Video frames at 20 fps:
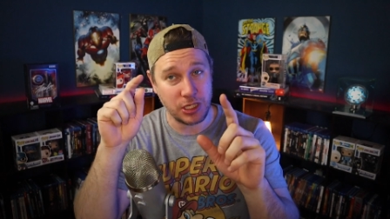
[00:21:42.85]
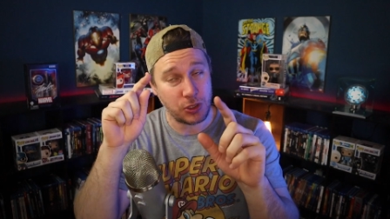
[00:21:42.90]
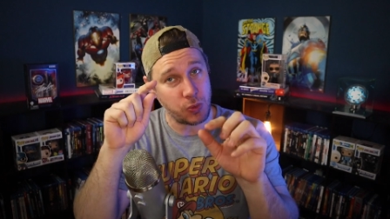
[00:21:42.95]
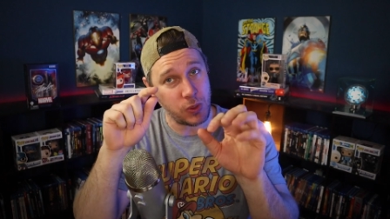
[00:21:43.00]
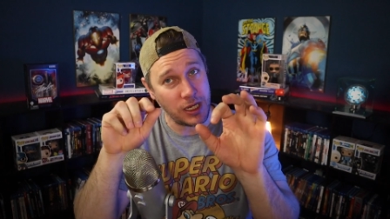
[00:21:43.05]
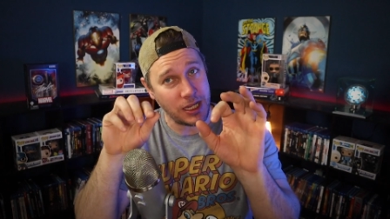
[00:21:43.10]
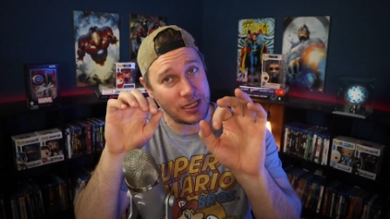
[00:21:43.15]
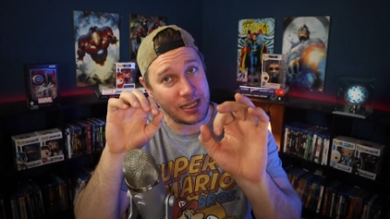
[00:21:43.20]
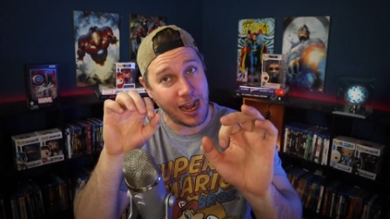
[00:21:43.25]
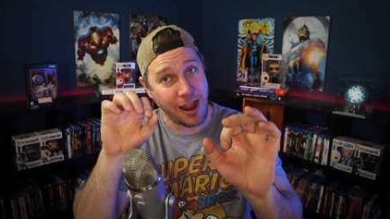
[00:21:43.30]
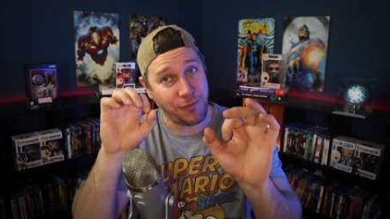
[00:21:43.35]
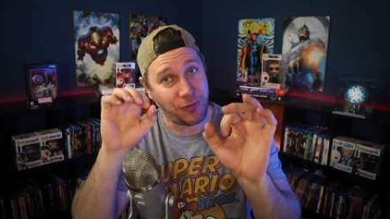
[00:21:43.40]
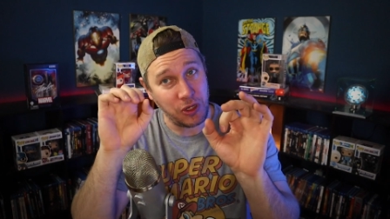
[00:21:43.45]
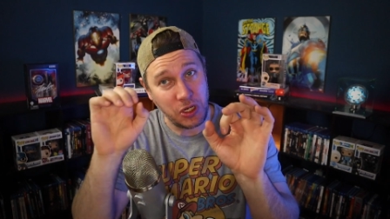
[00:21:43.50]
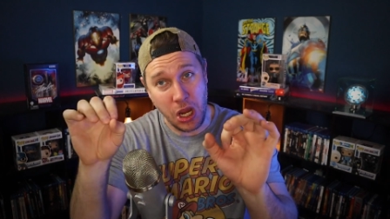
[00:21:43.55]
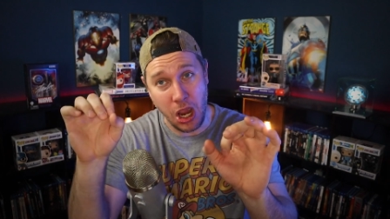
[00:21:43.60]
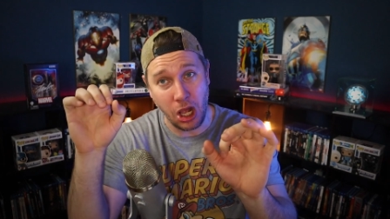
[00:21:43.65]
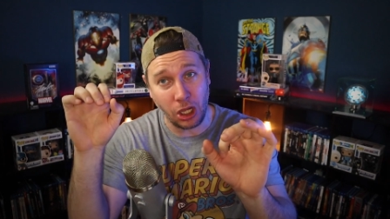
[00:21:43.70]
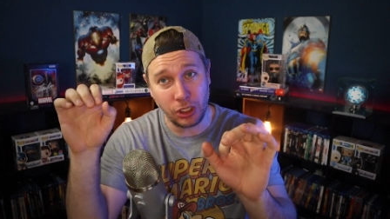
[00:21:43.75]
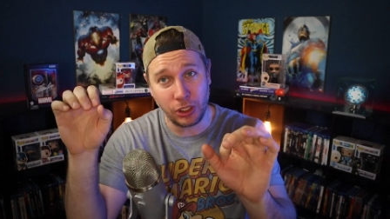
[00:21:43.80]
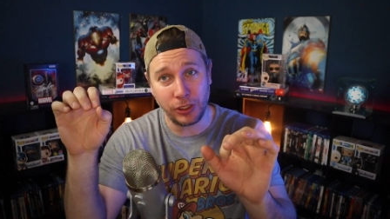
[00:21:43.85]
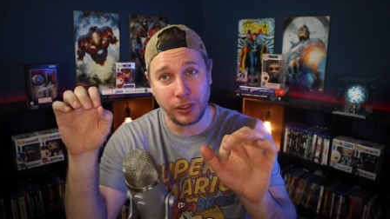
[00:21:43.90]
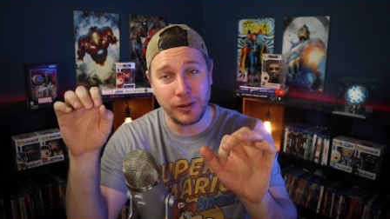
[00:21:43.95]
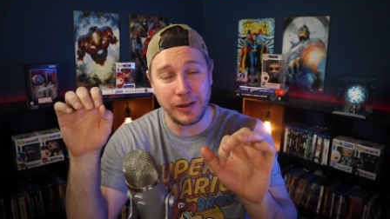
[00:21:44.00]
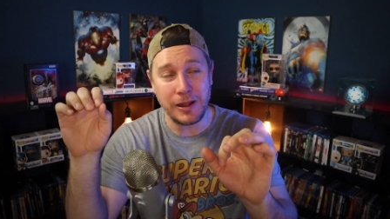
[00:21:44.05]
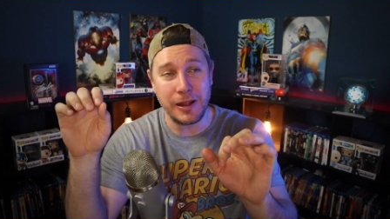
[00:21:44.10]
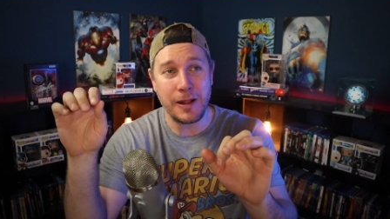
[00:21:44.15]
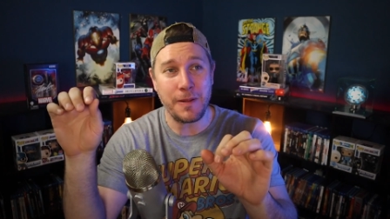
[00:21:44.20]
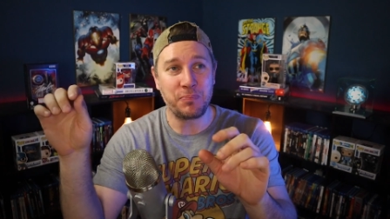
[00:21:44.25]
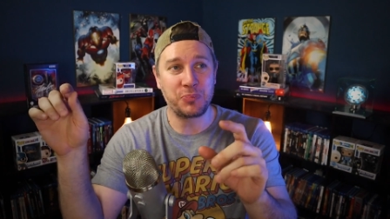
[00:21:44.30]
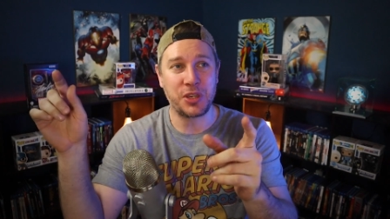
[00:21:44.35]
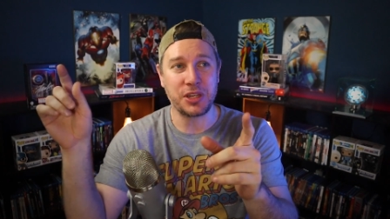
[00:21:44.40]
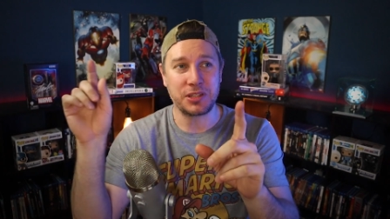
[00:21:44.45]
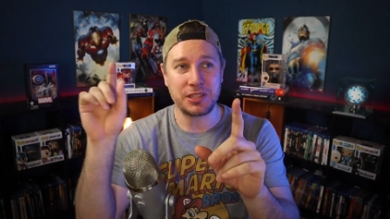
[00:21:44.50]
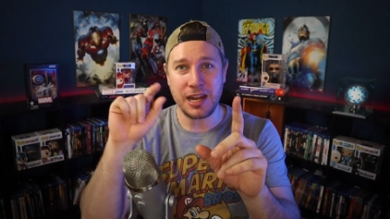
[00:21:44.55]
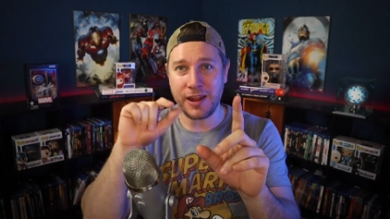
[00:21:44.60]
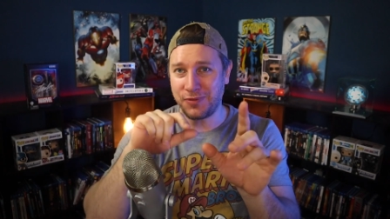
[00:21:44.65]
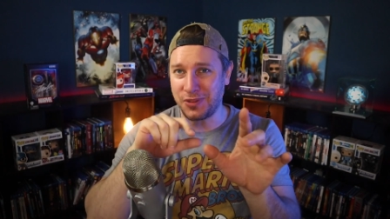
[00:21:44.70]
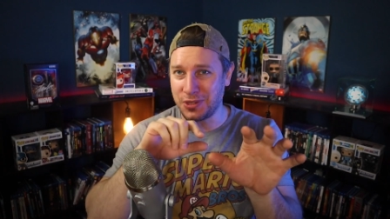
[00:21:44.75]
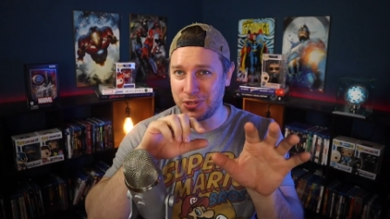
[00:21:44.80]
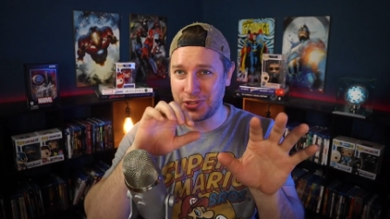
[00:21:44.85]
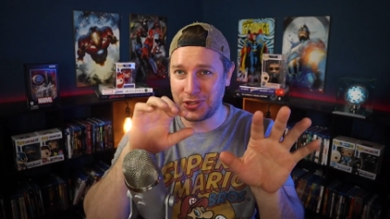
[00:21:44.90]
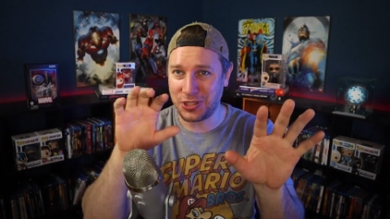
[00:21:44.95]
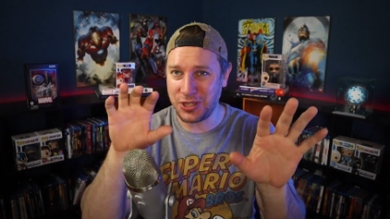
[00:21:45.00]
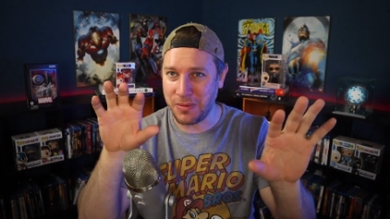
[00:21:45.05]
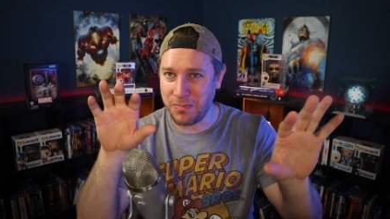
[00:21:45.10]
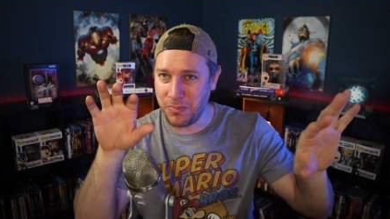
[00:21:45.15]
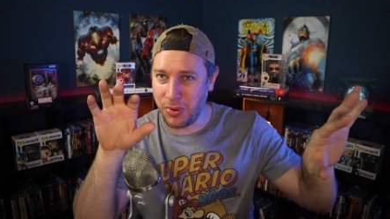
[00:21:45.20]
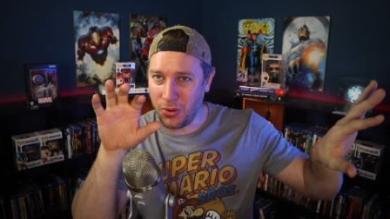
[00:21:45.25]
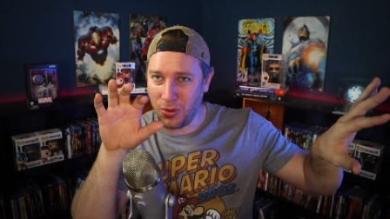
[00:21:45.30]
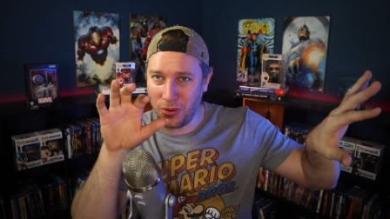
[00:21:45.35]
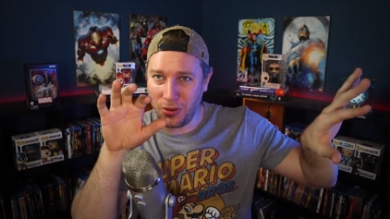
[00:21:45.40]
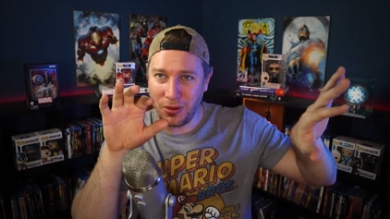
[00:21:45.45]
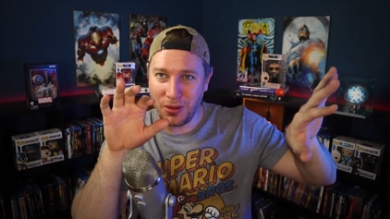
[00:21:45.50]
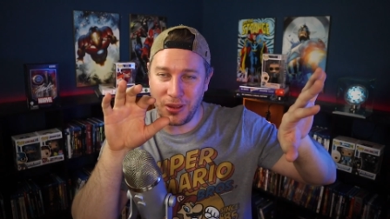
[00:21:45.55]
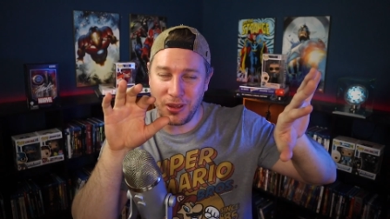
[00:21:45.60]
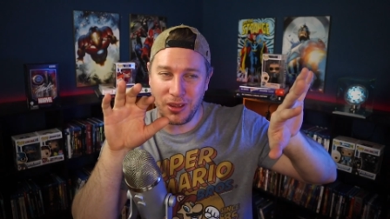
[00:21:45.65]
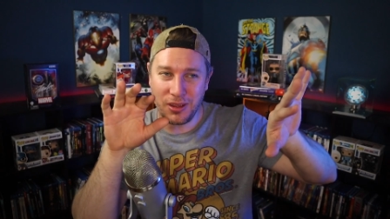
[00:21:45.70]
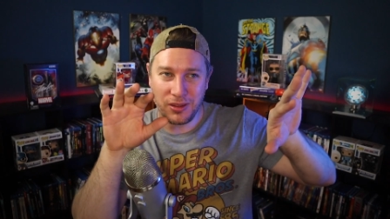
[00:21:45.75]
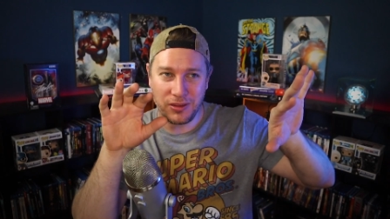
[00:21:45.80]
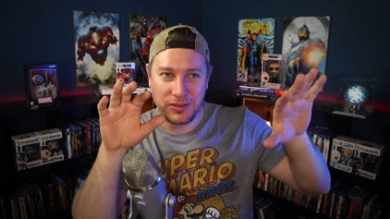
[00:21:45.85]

This one doesn't have color, doesn't have the symbol